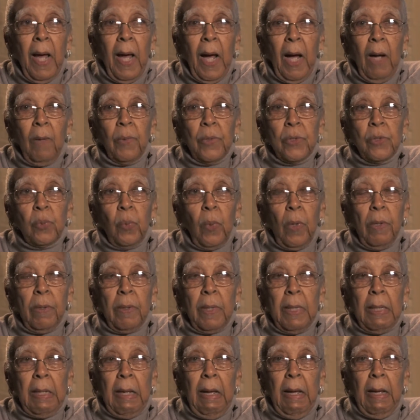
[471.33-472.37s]
I was
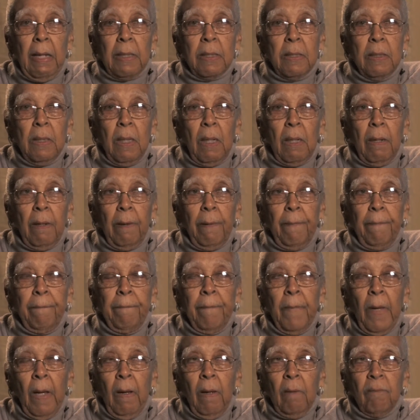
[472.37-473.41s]
working
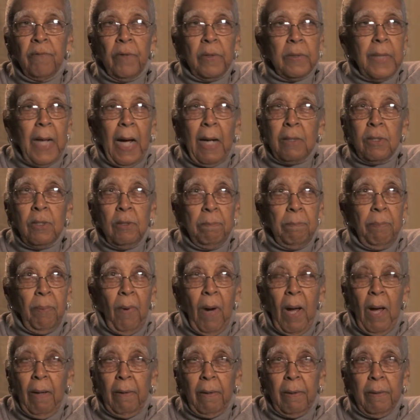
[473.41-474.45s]
for Dr.
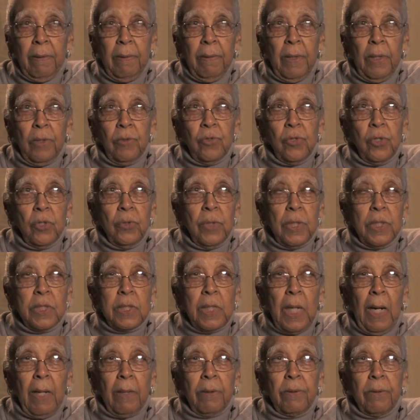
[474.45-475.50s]
Bronner, a Jewish
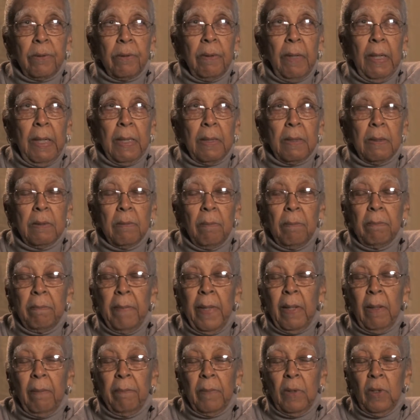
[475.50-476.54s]
doctor at
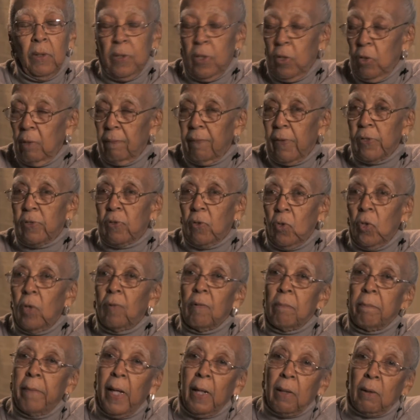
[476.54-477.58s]
the University of
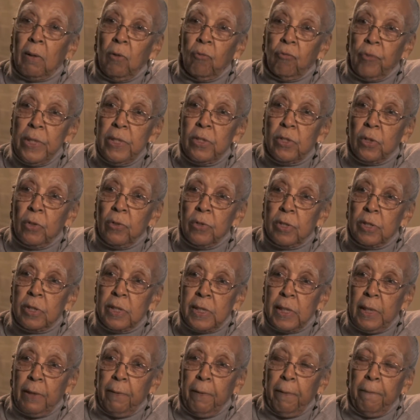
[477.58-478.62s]
Louisville Medical Research
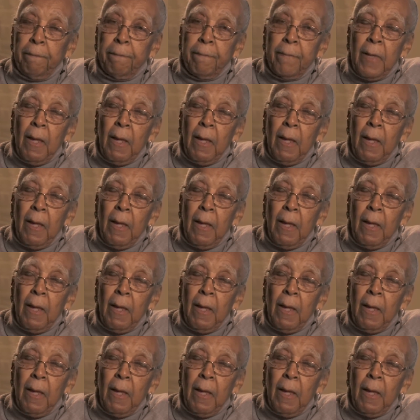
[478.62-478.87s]
Center.